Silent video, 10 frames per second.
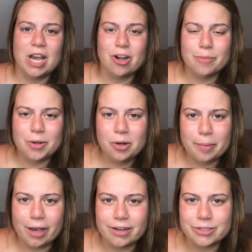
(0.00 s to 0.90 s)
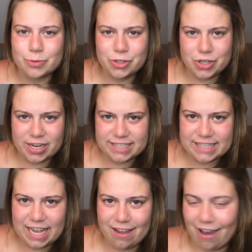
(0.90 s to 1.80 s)
Kinder beauty box. What did you guys
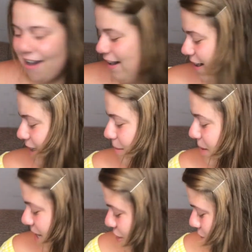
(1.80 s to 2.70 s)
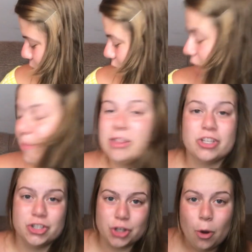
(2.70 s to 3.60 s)
think? I am here for it. I mean, the
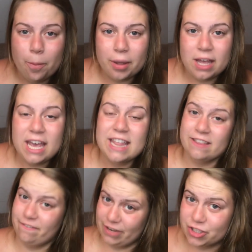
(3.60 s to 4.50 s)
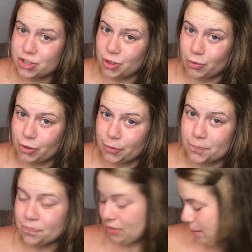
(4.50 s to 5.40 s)
soap, the face toner.
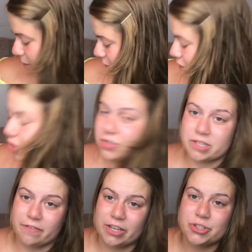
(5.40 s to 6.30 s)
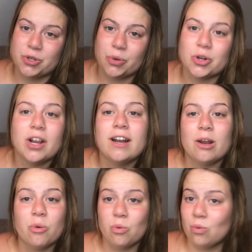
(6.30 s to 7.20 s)
I mean, I've already used the face toner, and
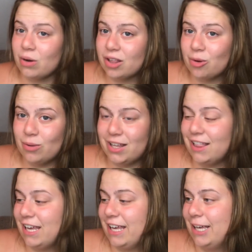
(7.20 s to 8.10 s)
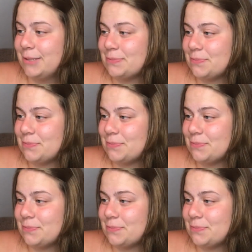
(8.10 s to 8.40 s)
I really, really like it.